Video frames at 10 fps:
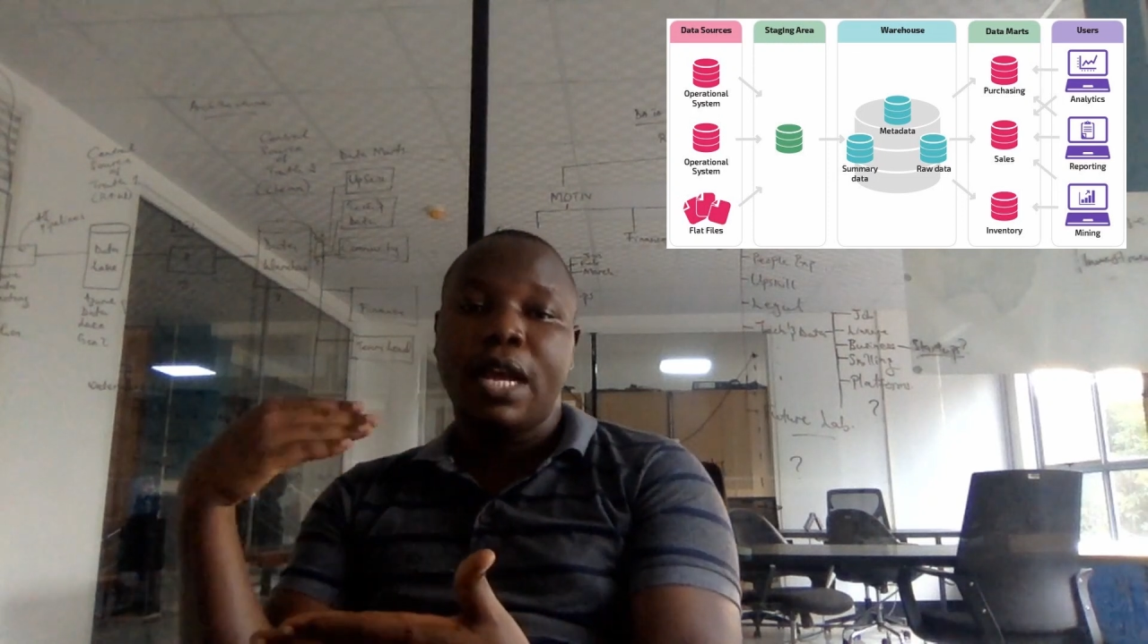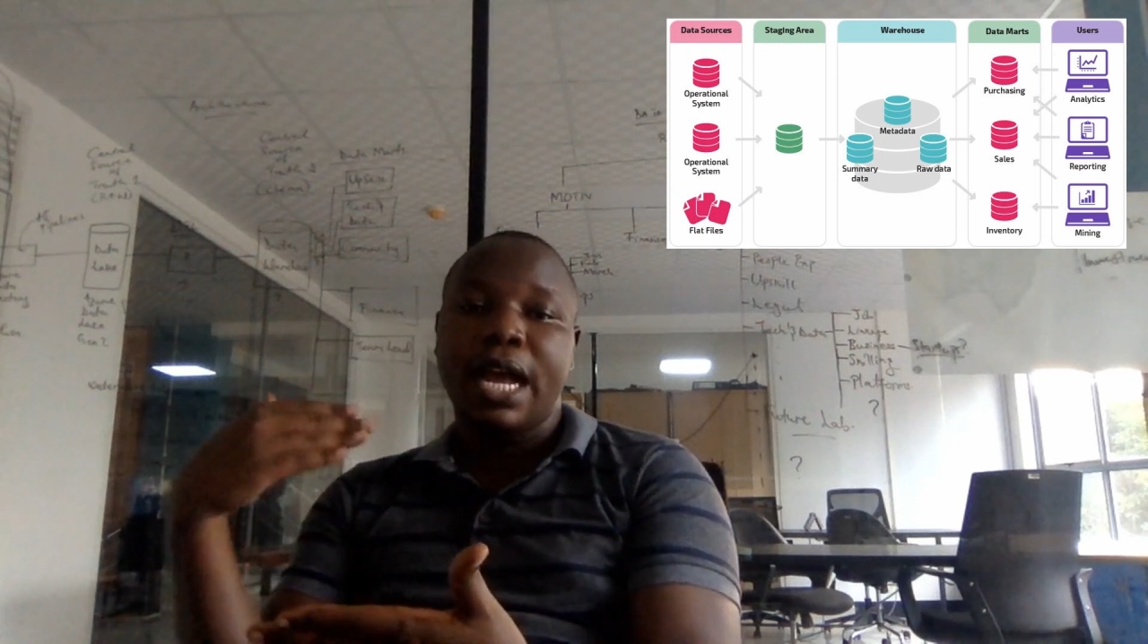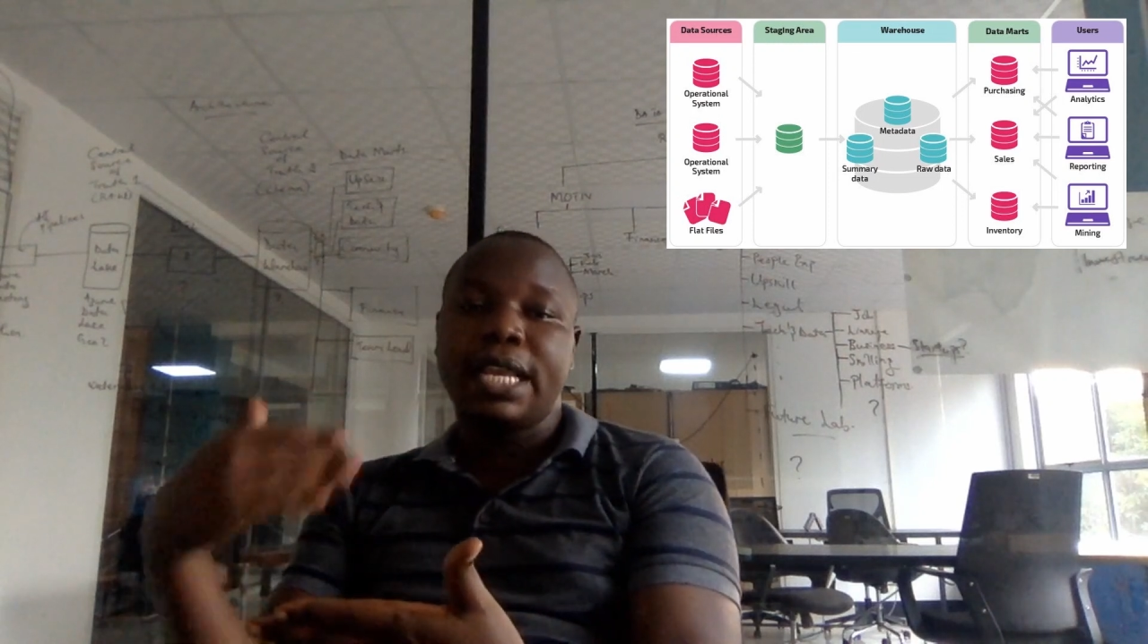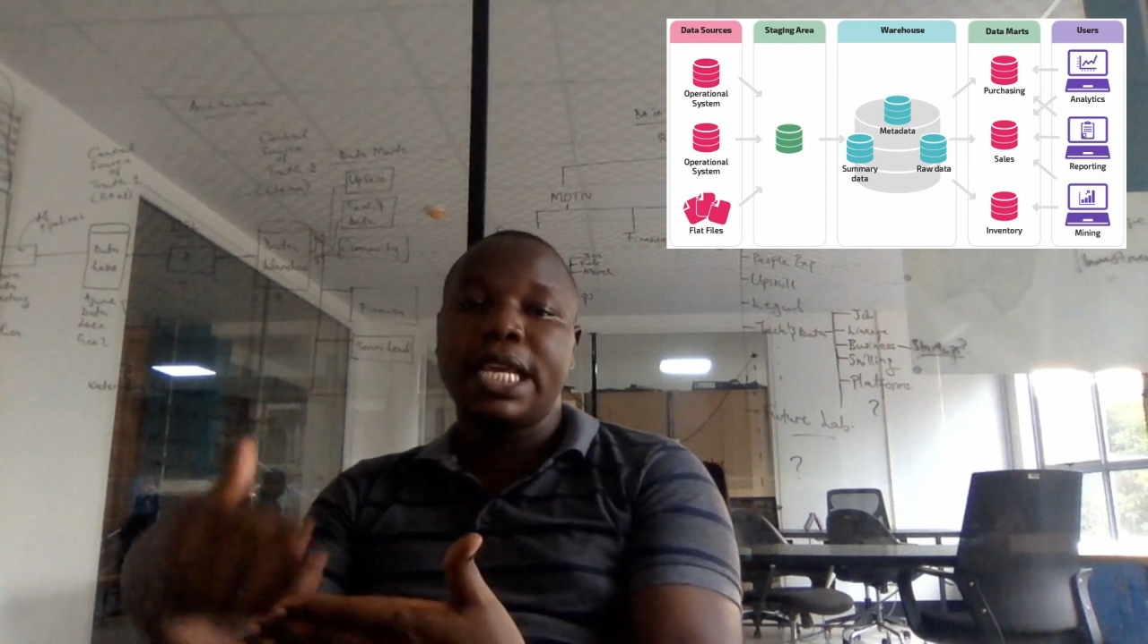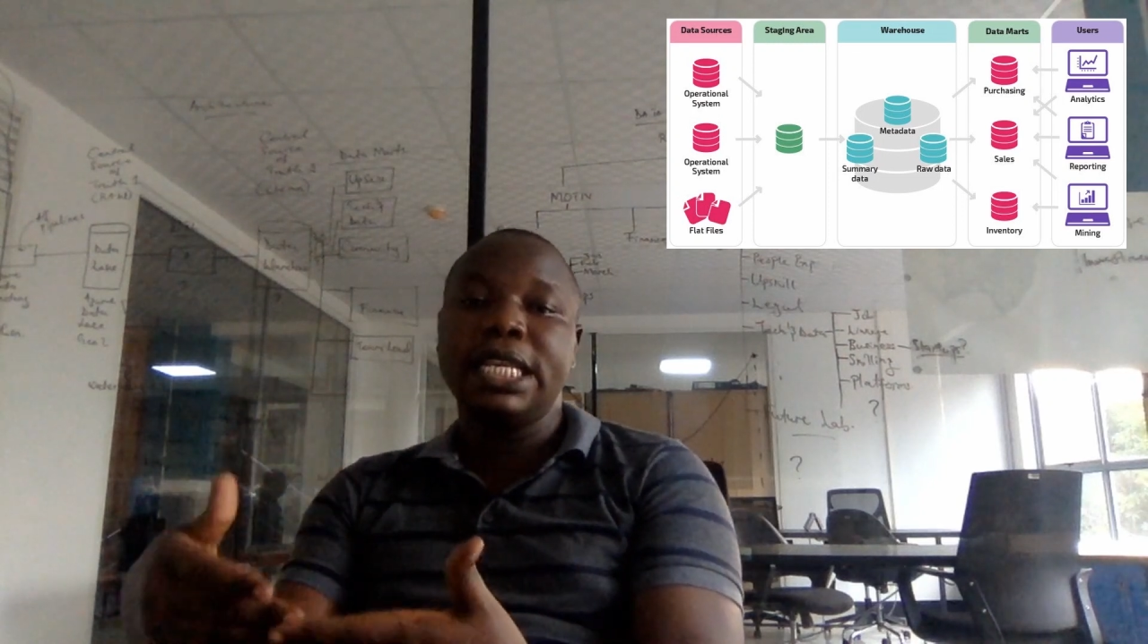
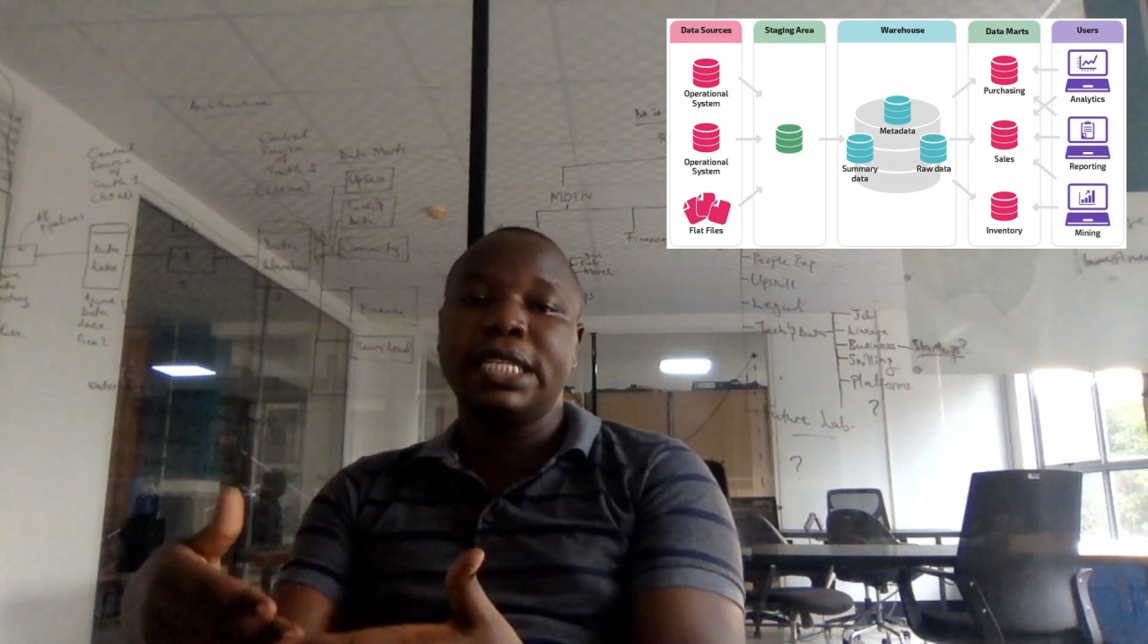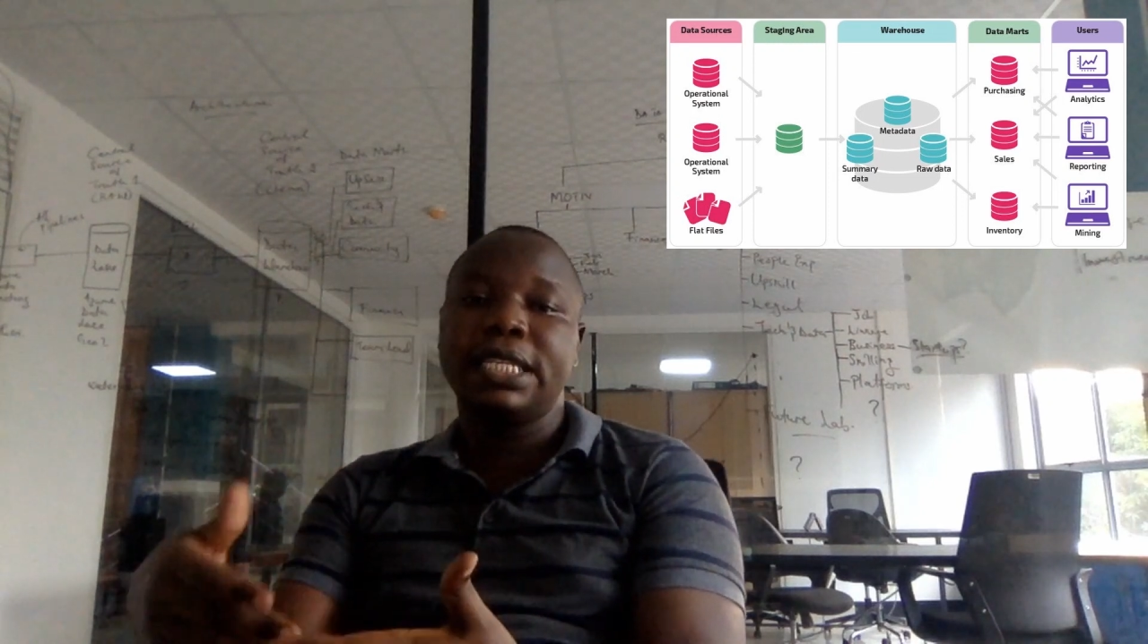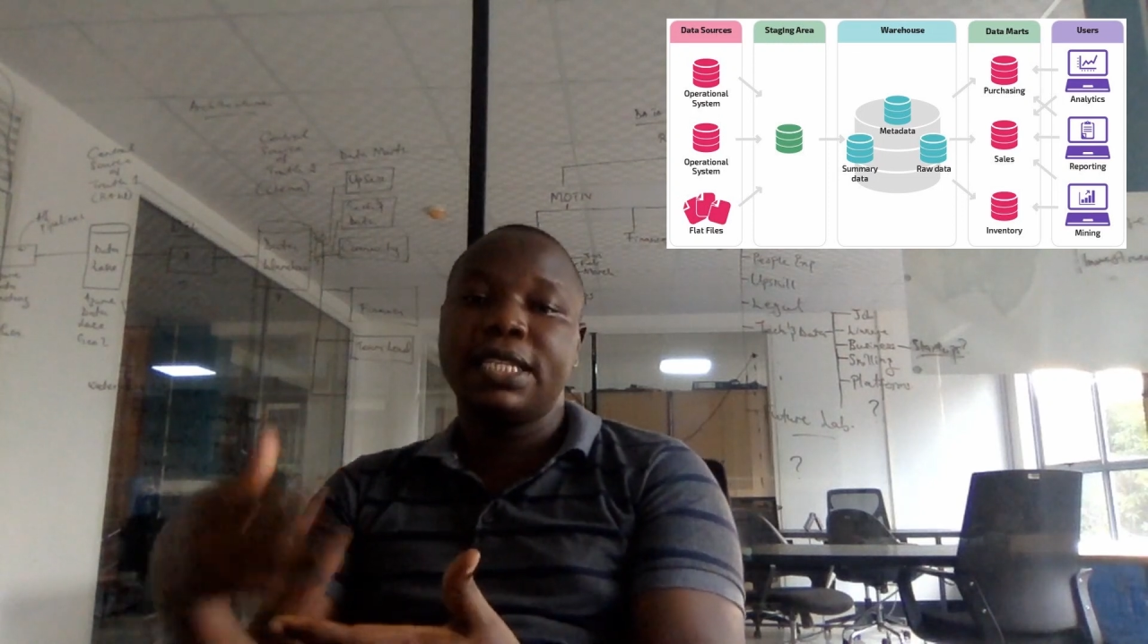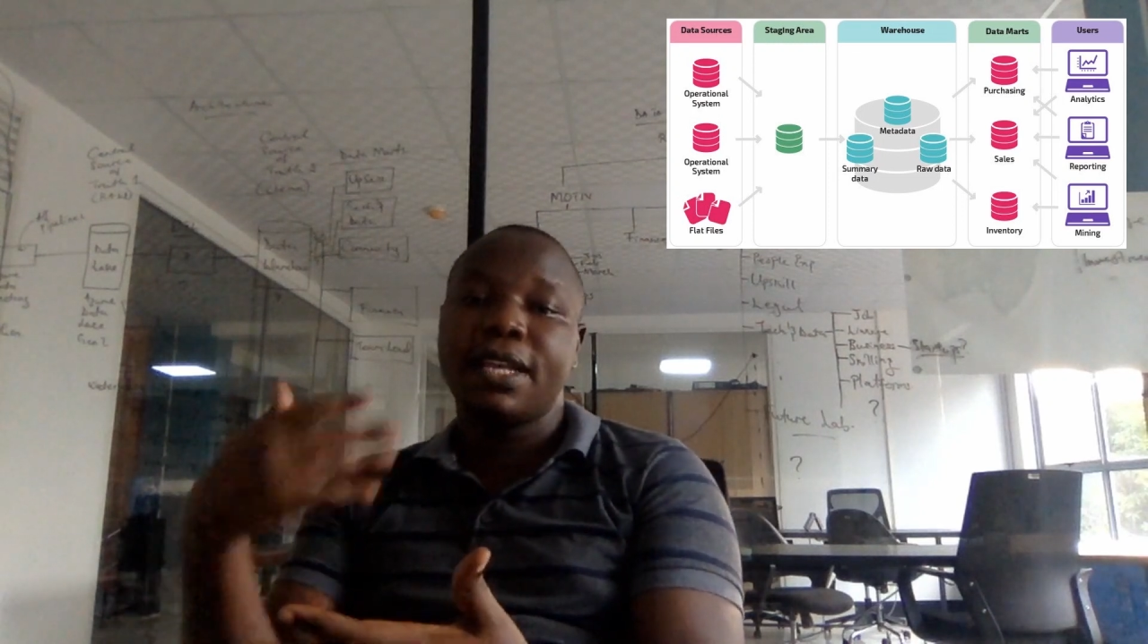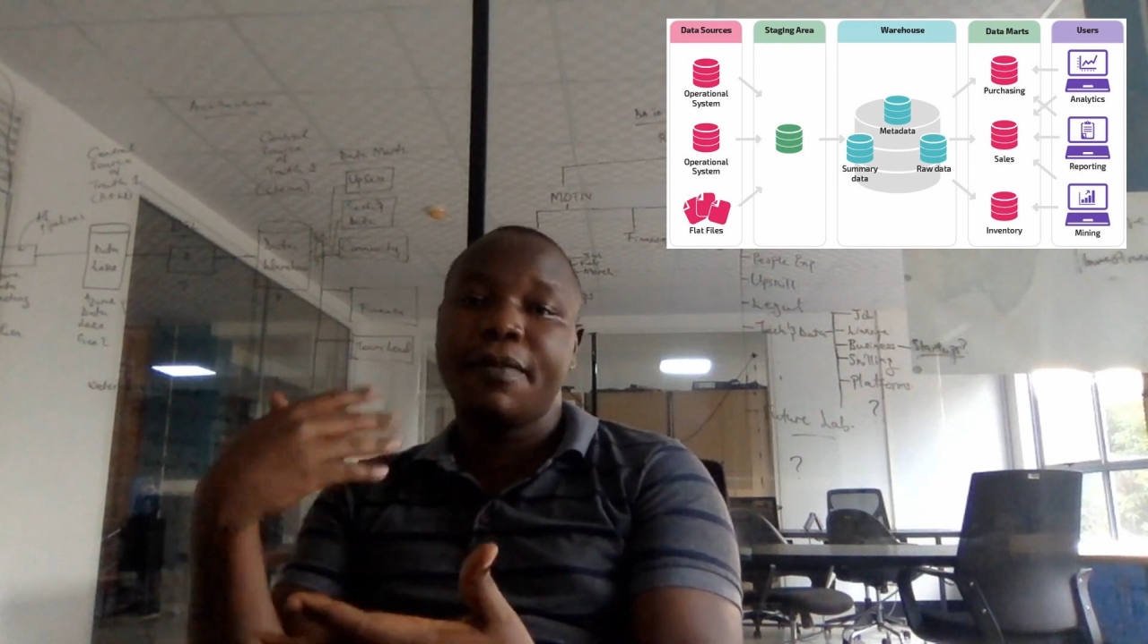
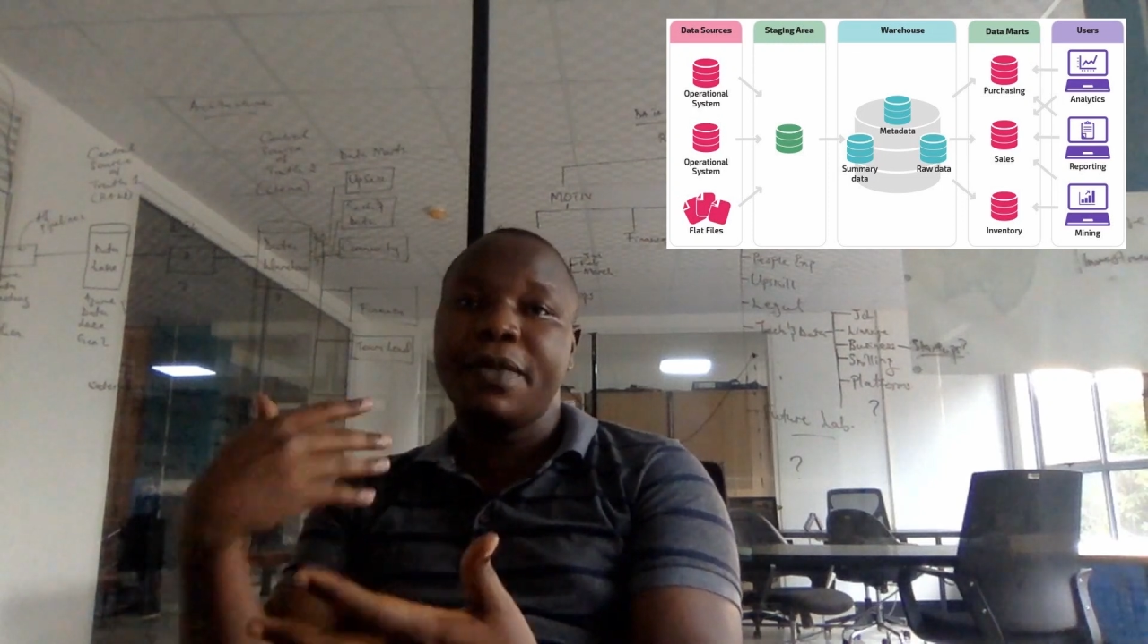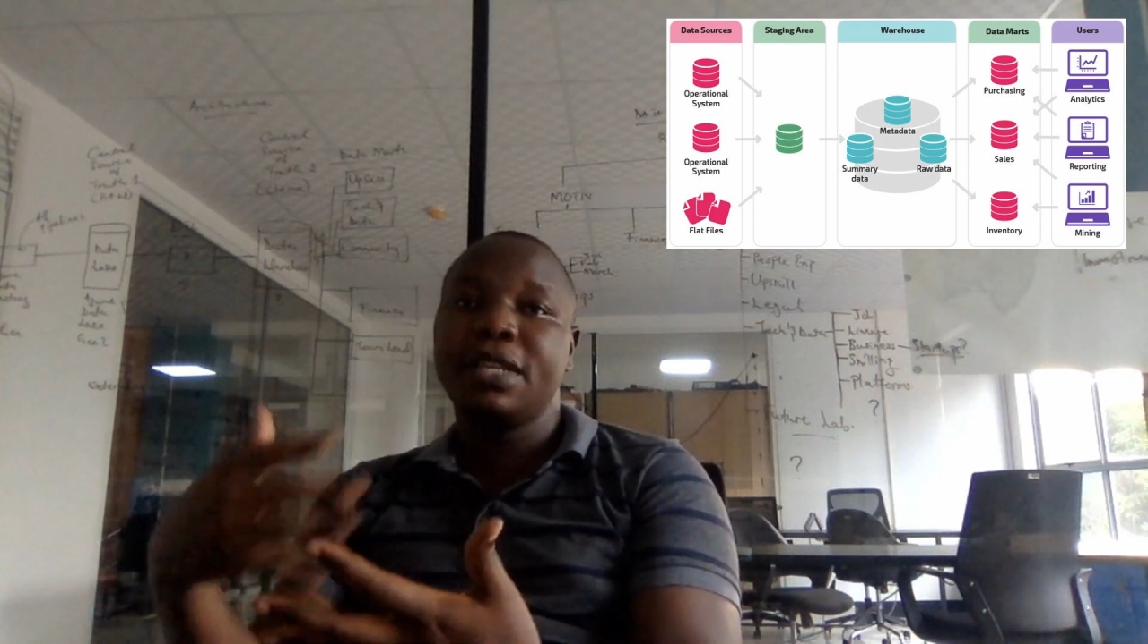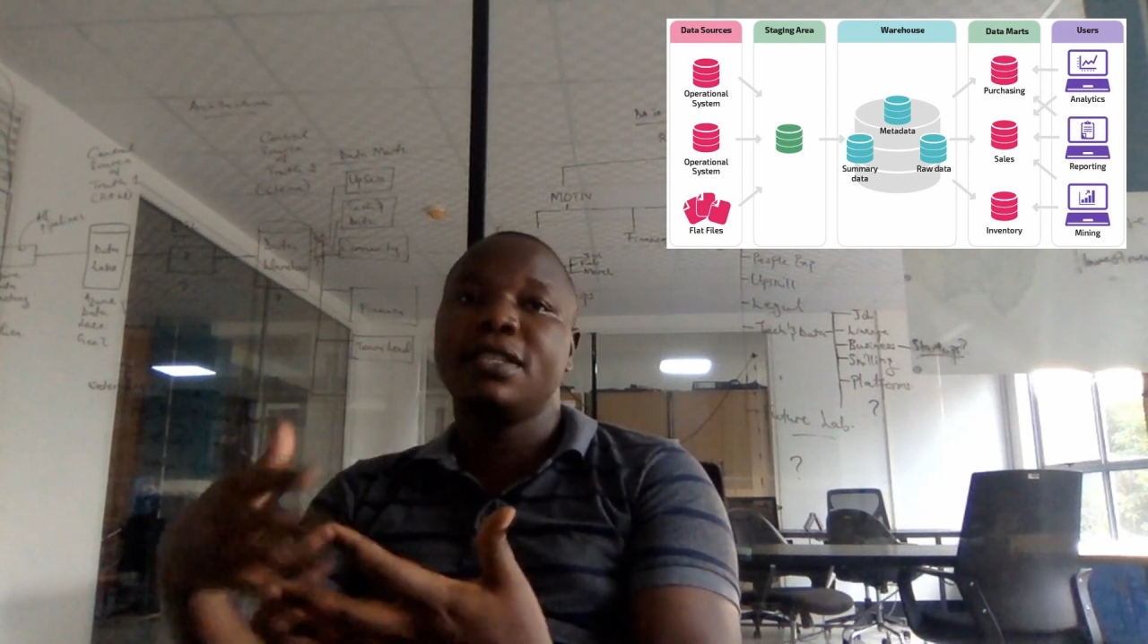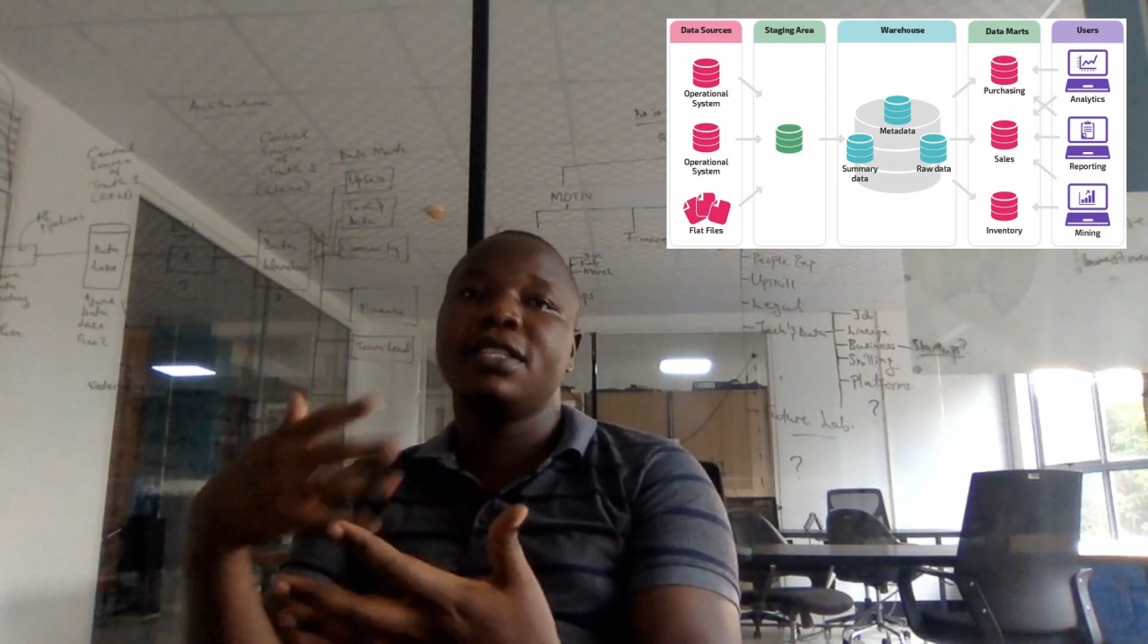analysis and make